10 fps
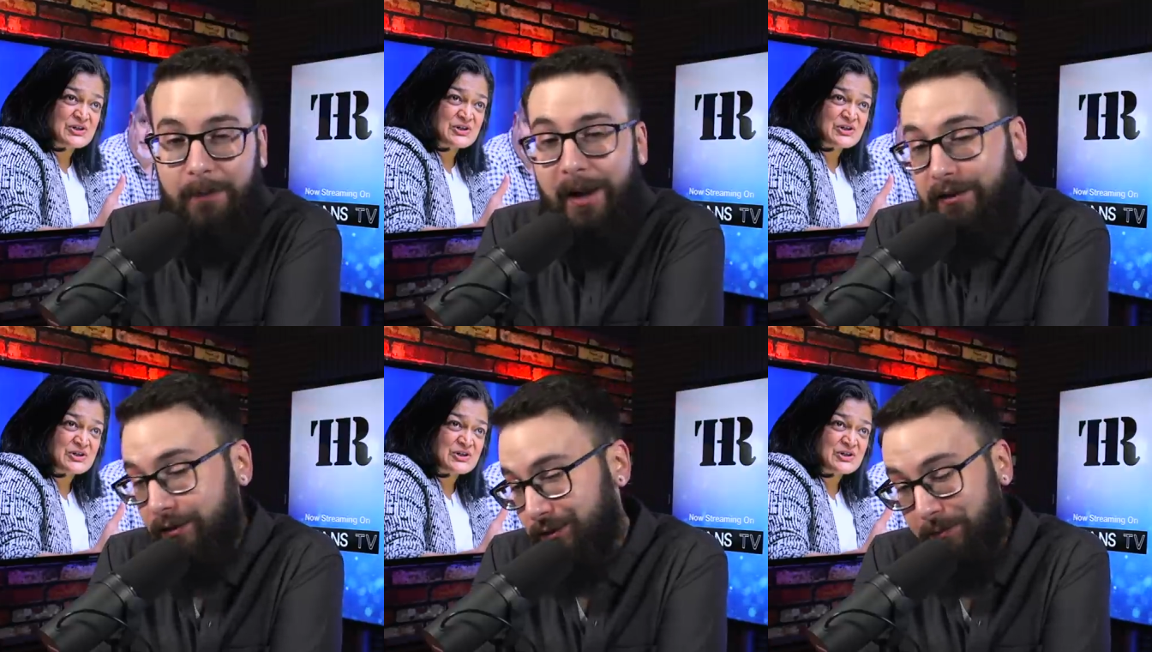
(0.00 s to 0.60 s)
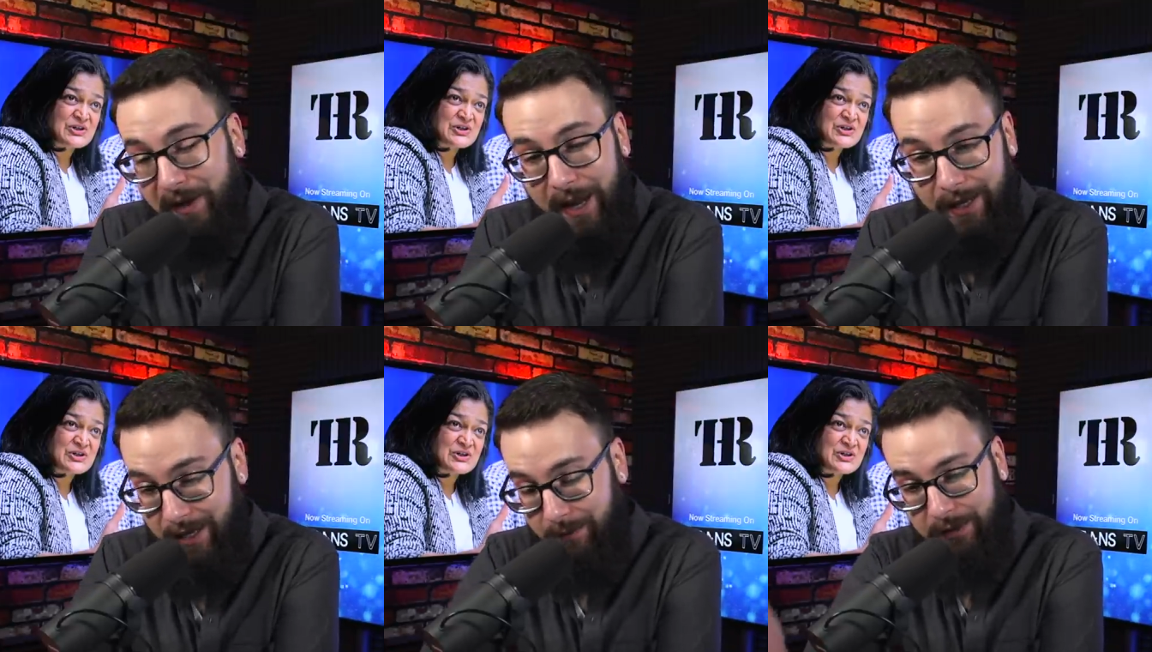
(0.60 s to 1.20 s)
Speaker 1: their muscles. But, uh,
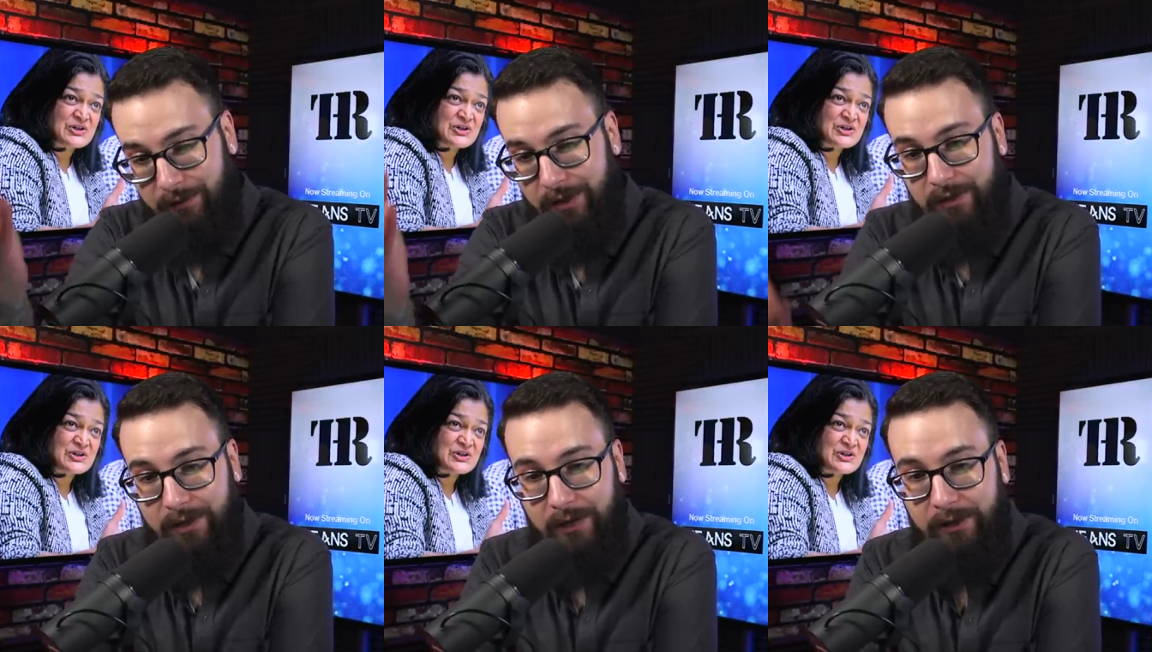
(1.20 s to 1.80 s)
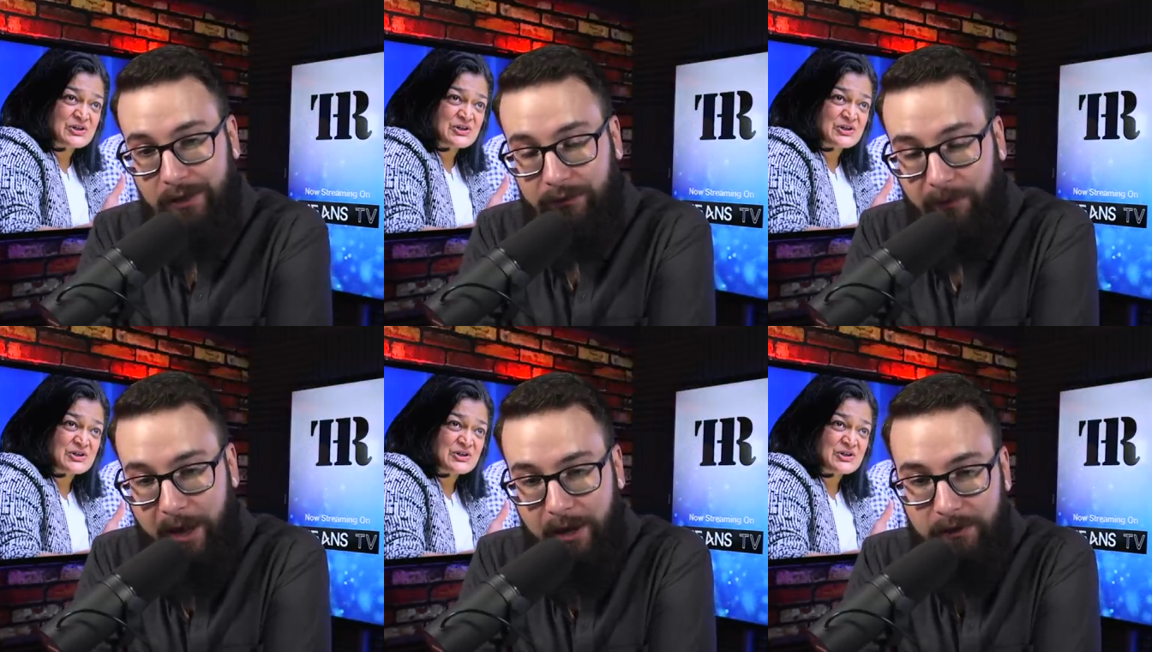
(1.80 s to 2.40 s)
I mean, things like this
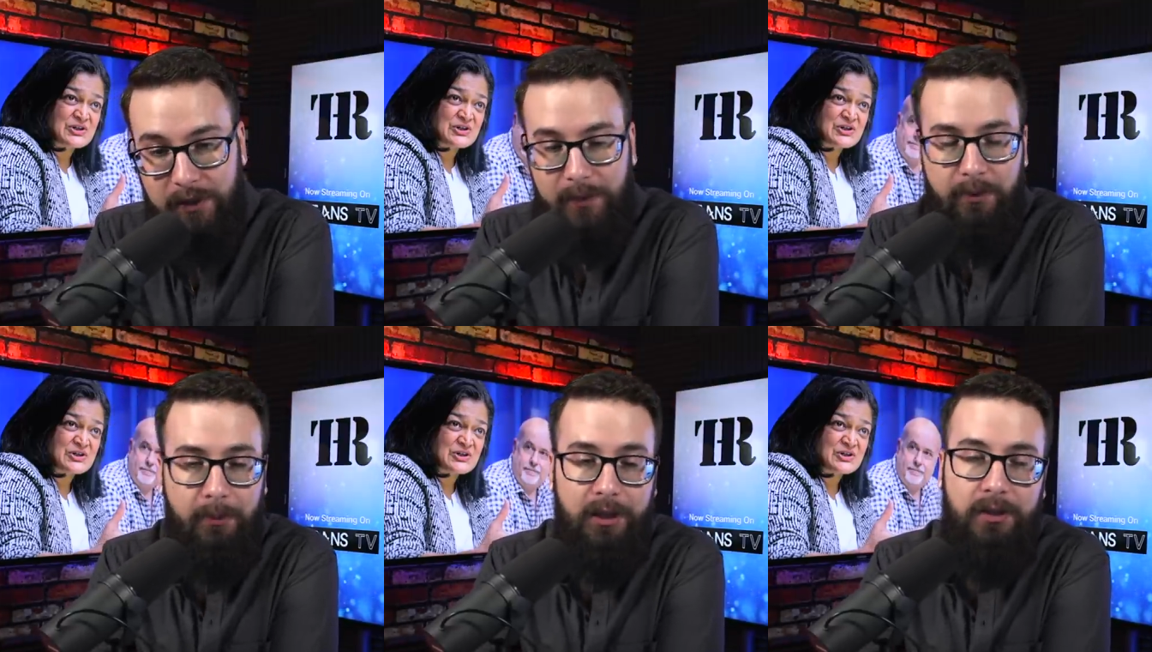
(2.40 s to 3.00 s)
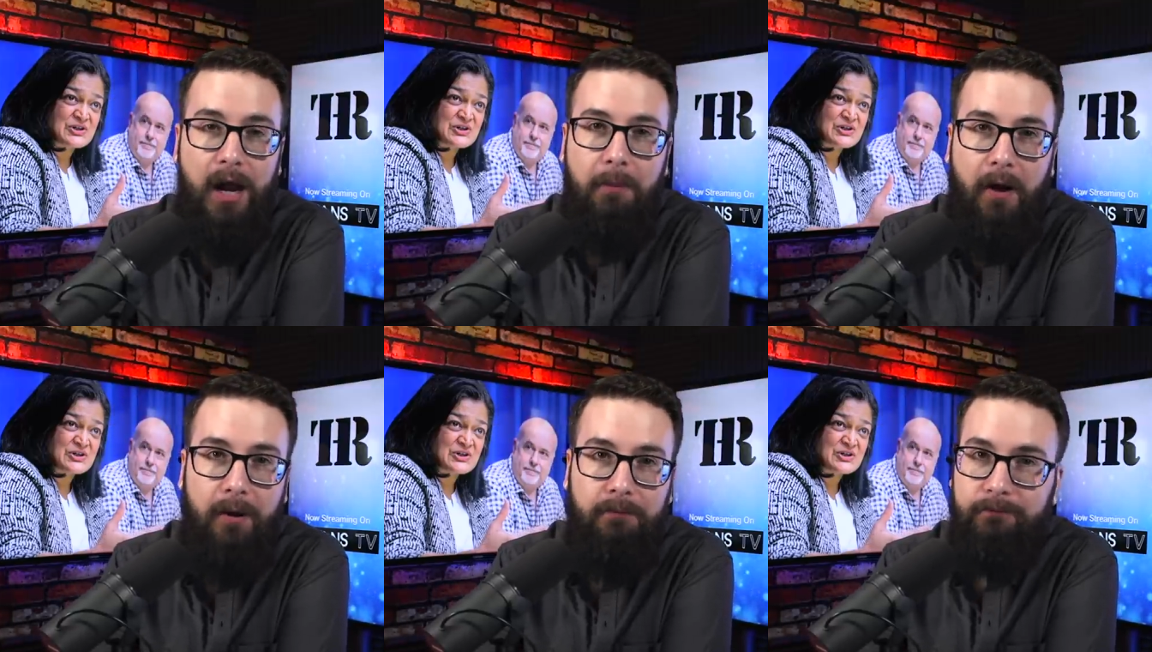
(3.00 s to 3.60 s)
from A O C and Pramila
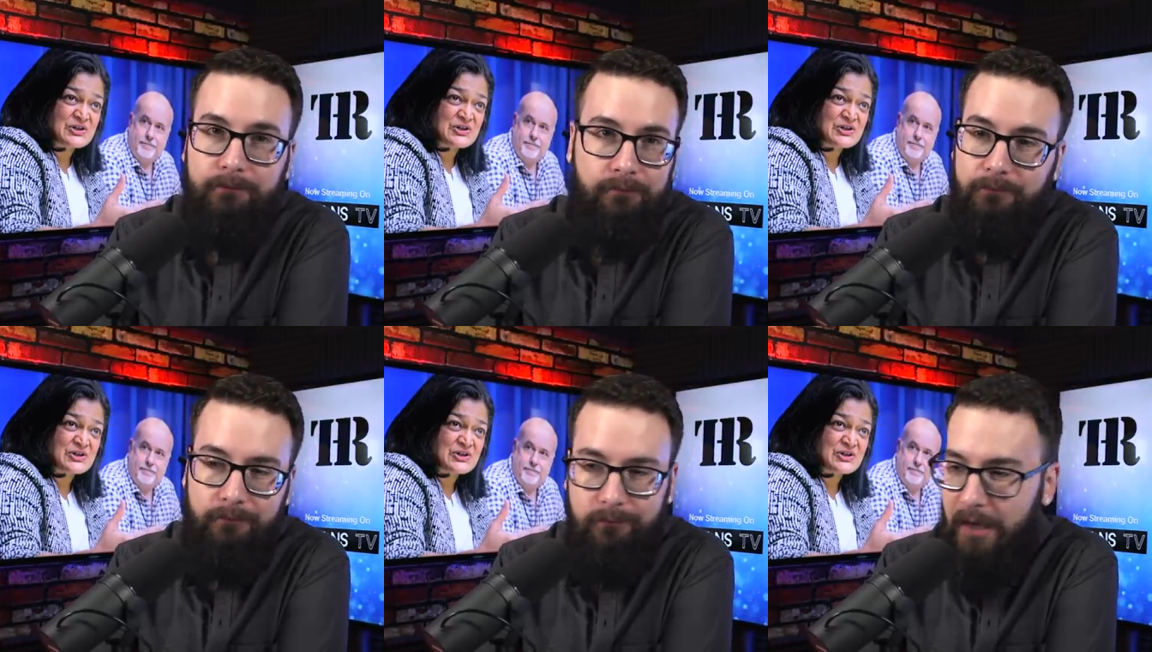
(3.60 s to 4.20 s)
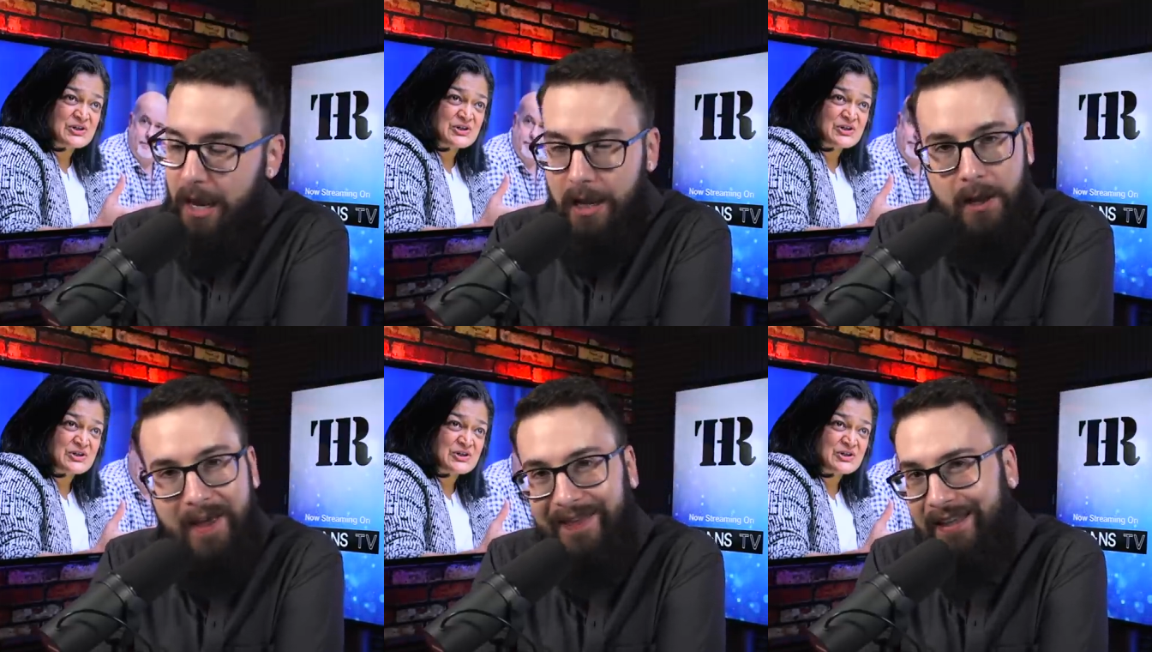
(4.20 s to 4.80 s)
Jayapal,
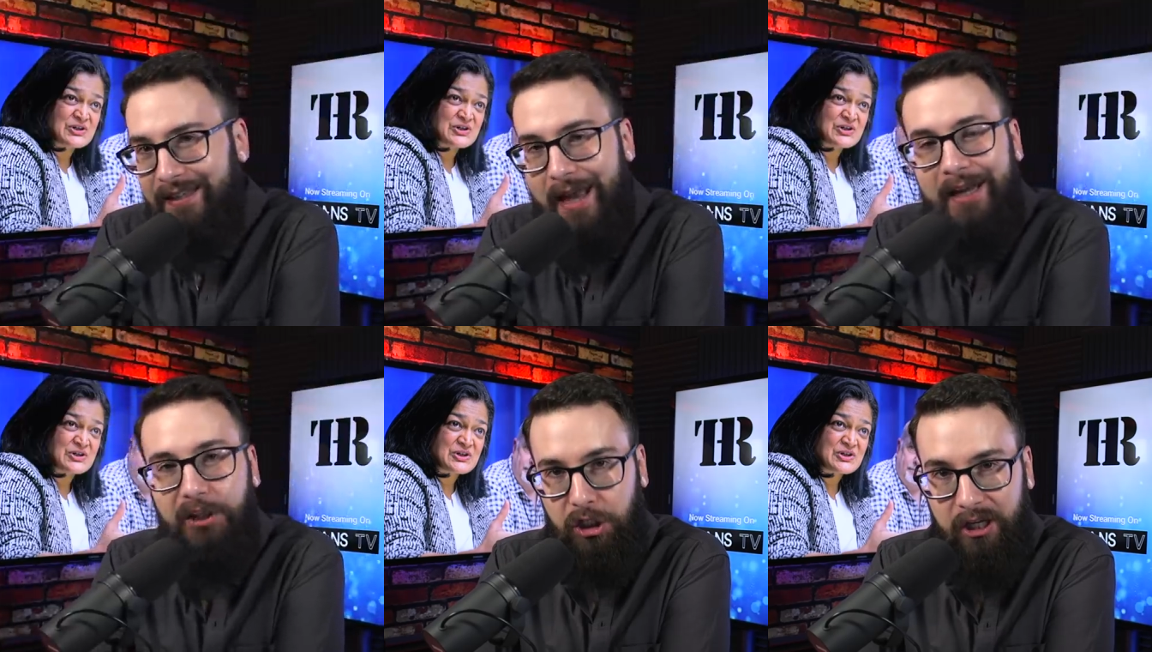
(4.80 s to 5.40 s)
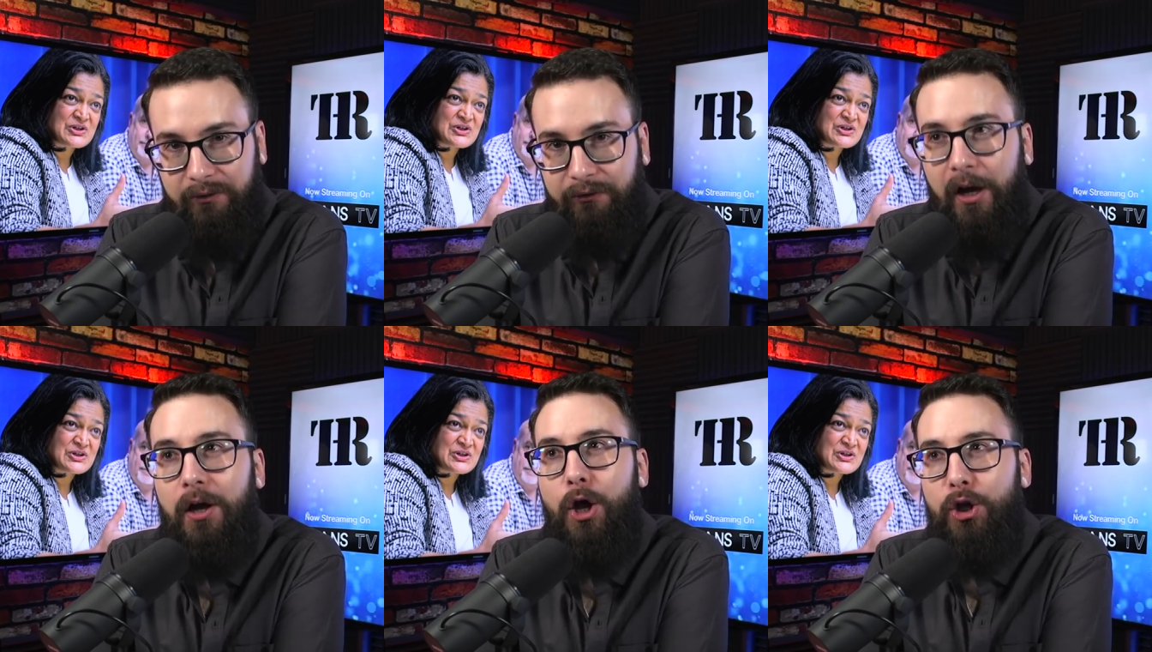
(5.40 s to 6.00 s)
this ain't it, Chief.
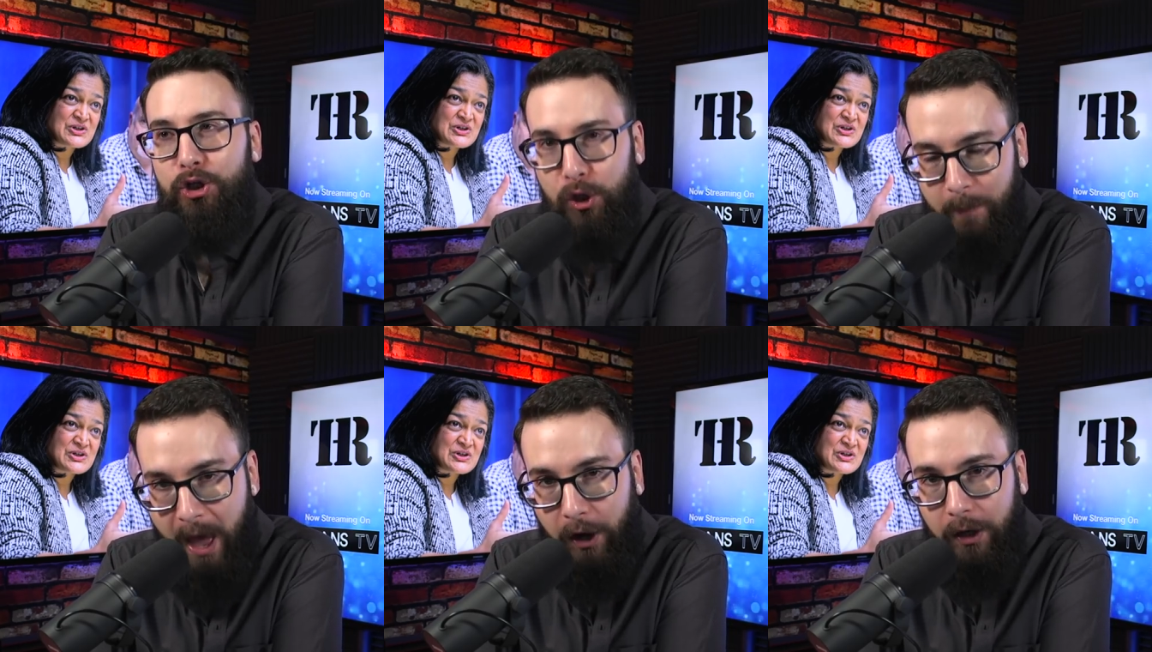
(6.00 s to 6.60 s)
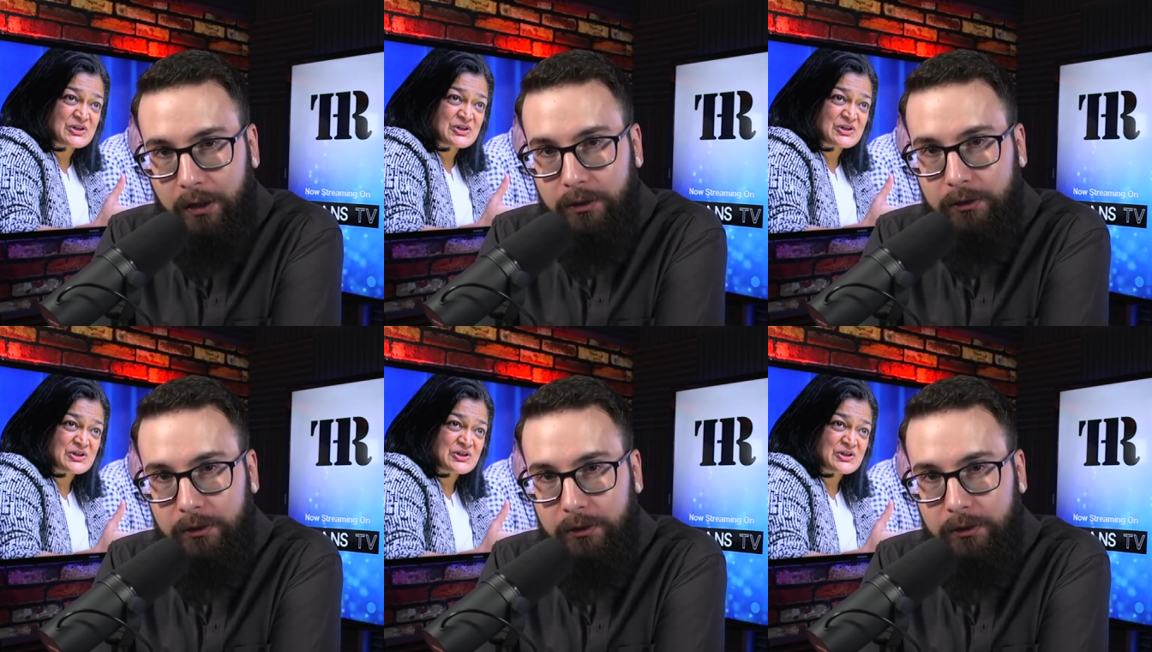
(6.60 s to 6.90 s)
Do better.